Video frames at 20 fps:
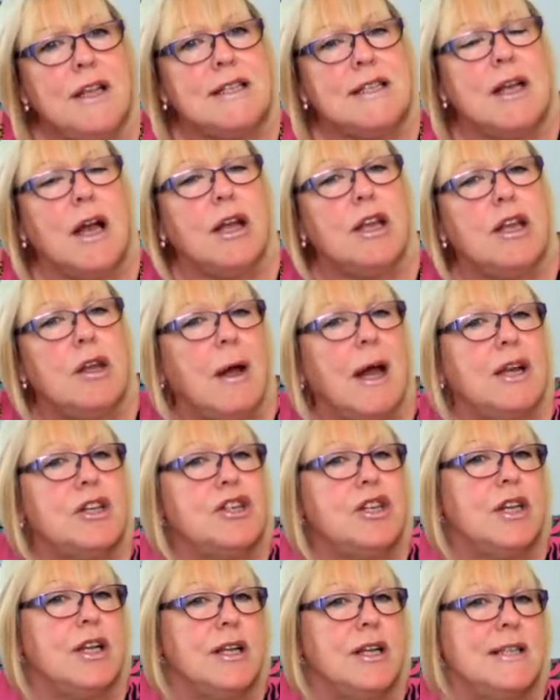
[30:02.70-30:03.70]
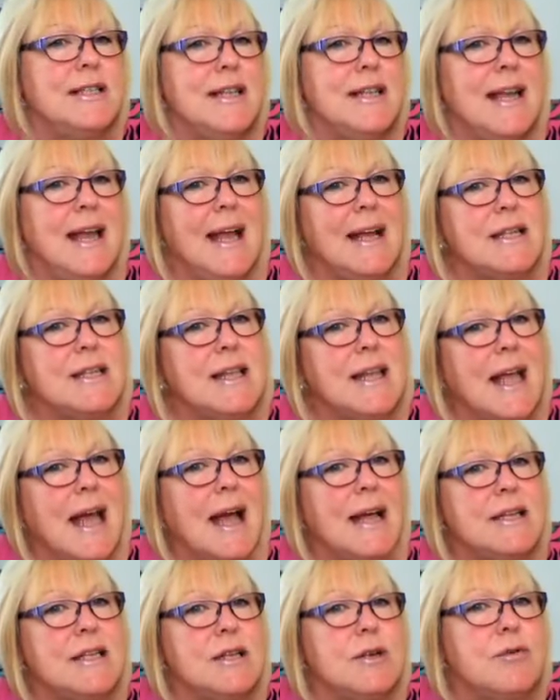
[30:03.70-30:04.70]
on this site you actually can select the
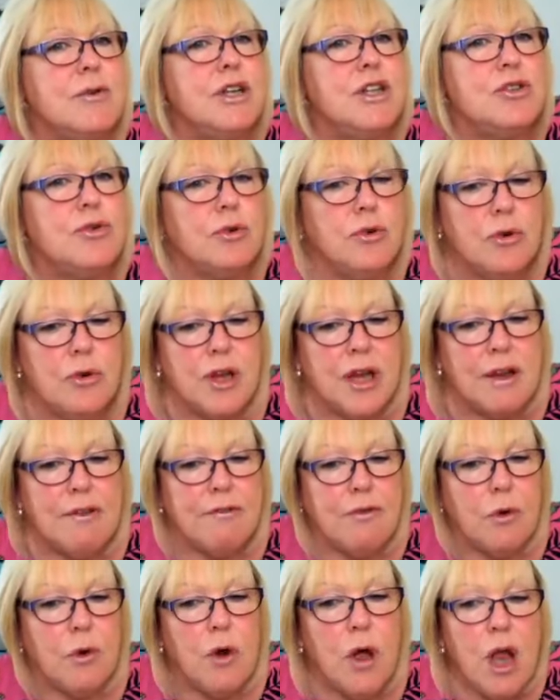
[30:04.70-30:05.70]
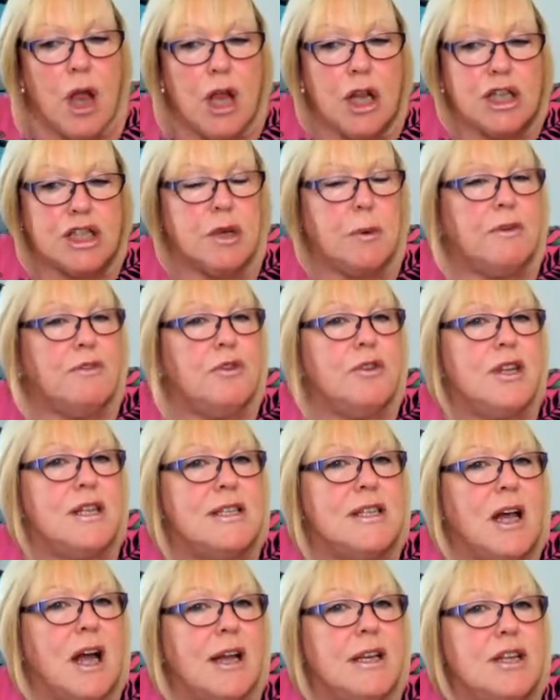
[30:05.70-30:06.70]
categories you're looking for. So if you
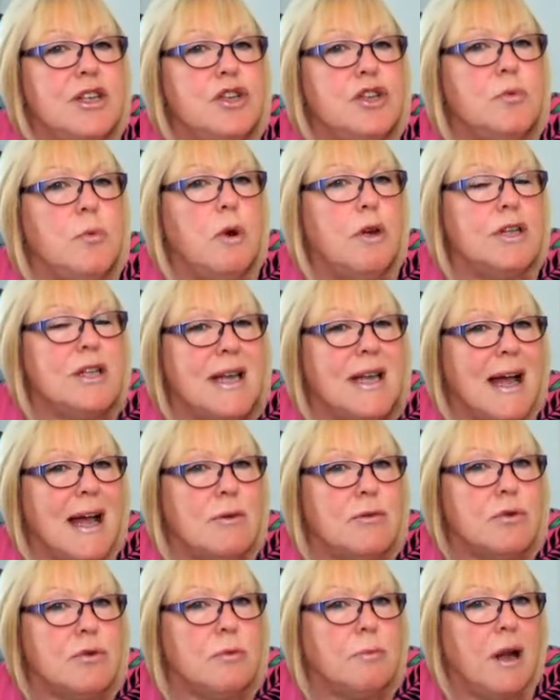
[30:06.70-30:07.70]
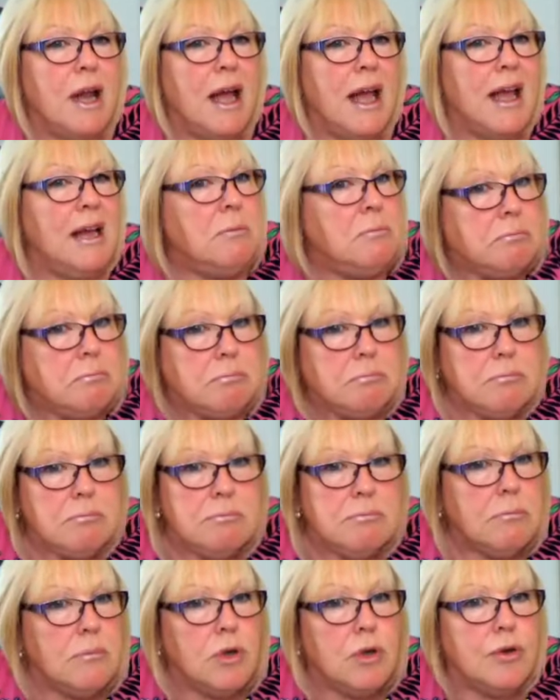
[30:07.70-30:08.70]
decided you wanted outdoor play,
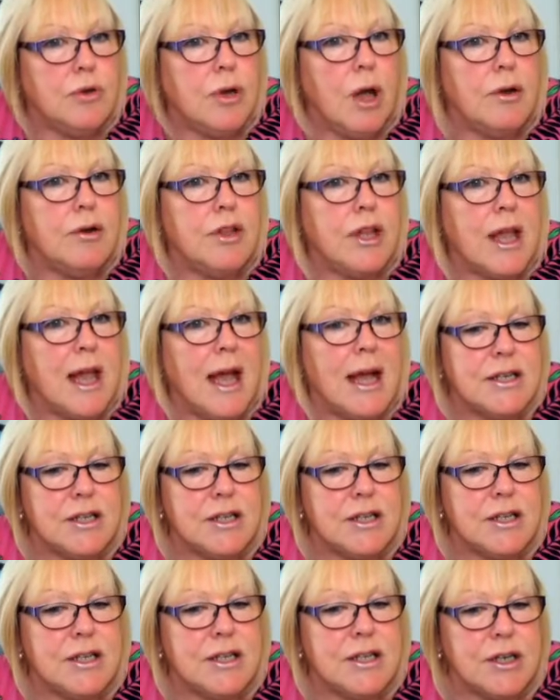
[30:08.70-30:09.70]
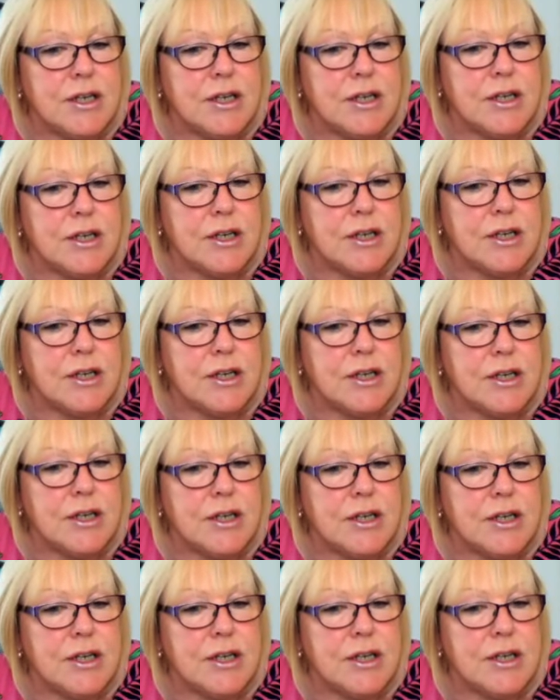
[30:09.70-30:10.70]
you'd go to the category.
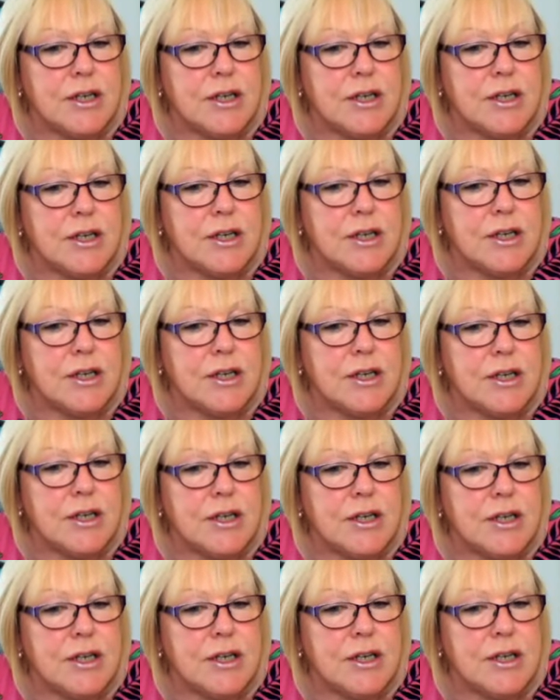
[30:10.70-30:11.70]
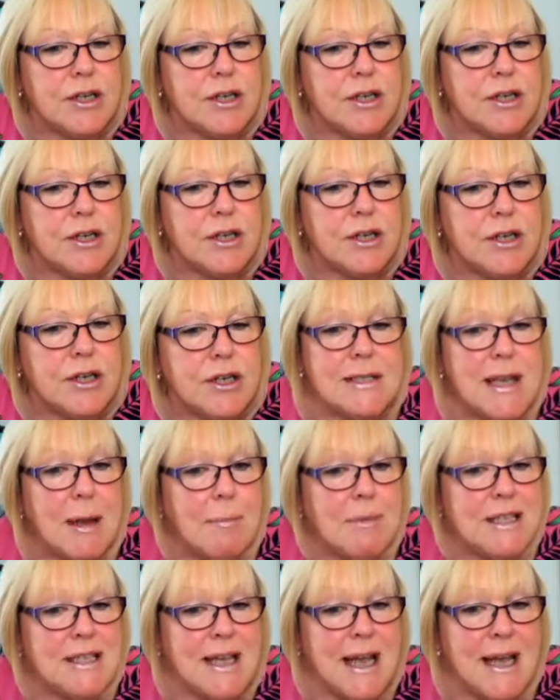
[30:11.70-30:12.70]

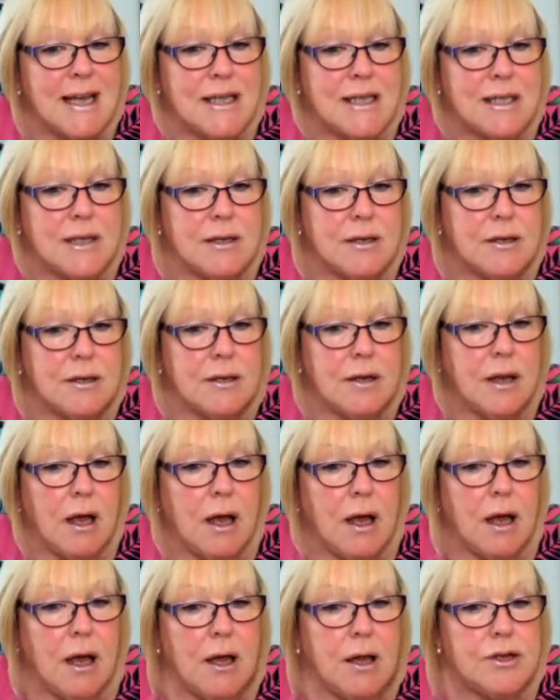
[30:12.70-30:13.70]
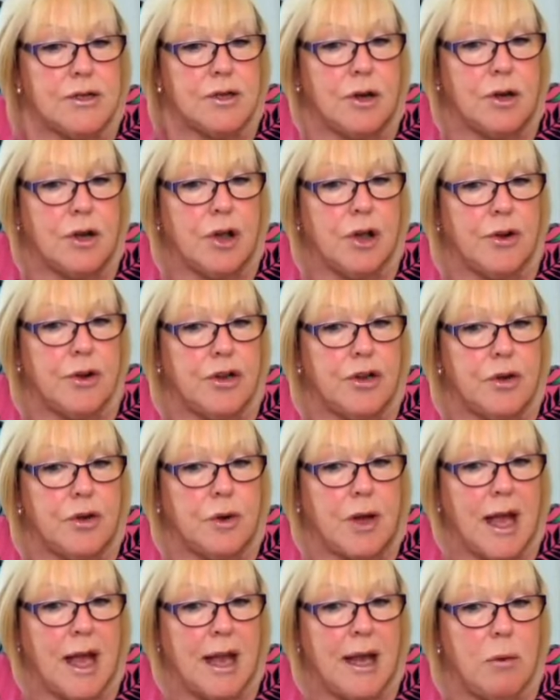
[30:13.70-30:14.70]

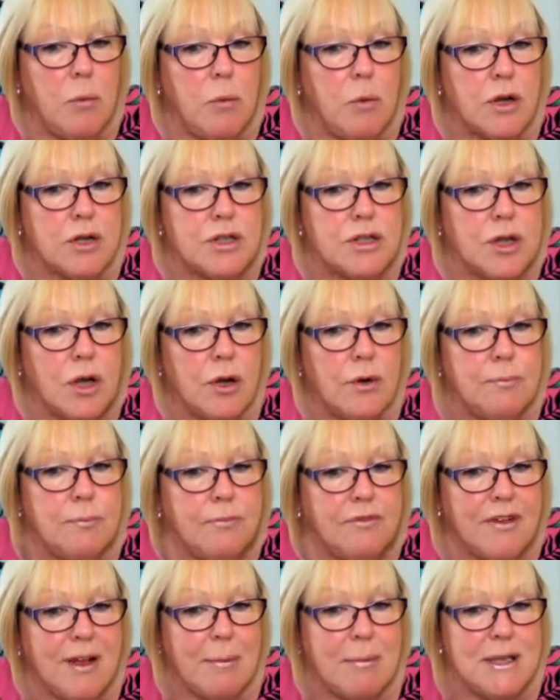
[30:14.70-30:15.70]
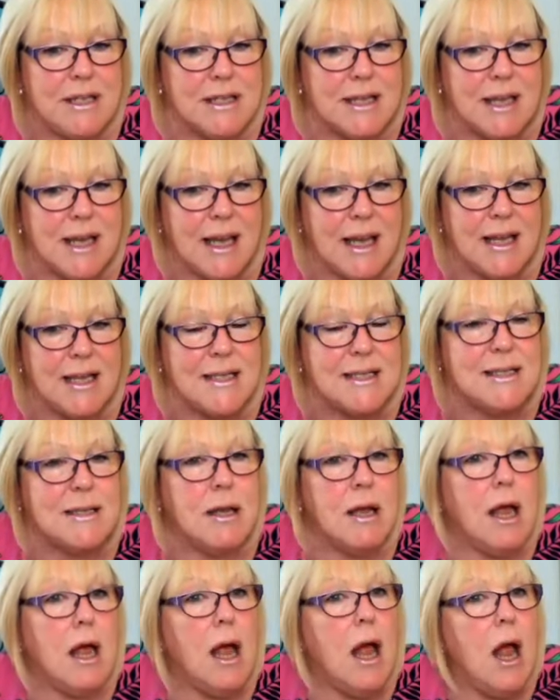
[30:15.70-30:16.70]
Somerset.co.uk, what's on families and
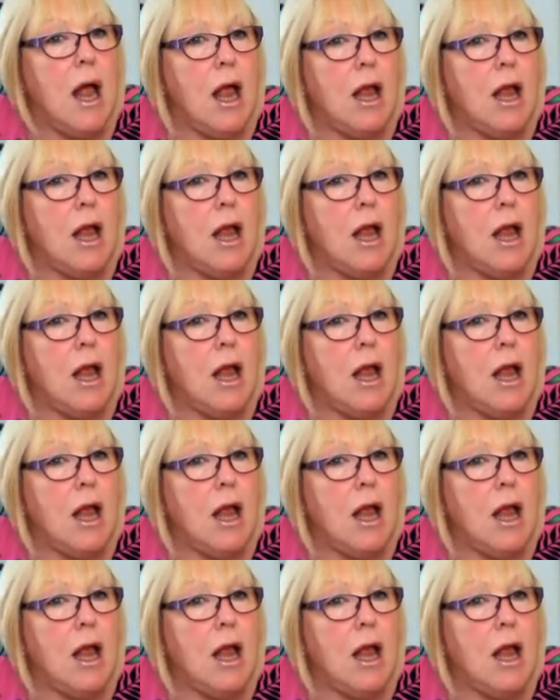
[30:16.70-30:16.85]
kids.